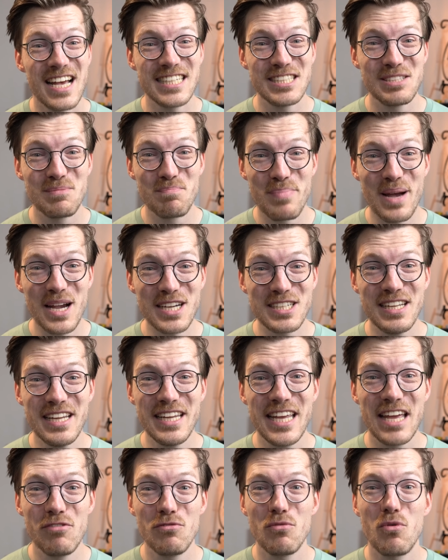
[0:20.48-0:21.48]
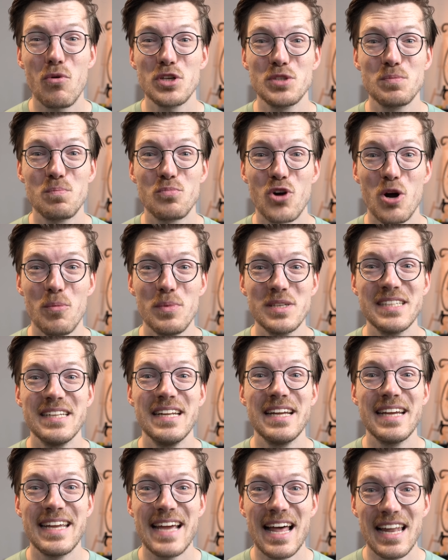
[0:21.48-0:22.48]
especially given what was promised
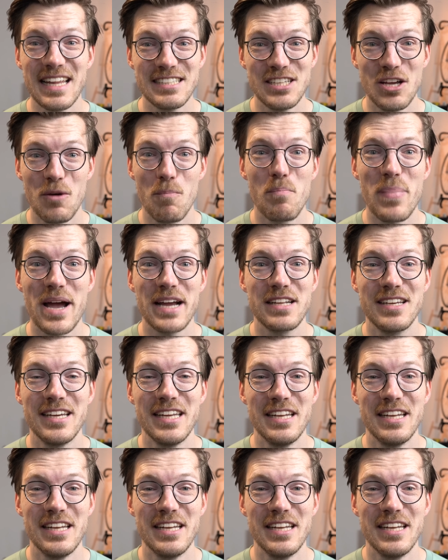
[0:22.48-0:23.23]
in the Galaxy Unpacked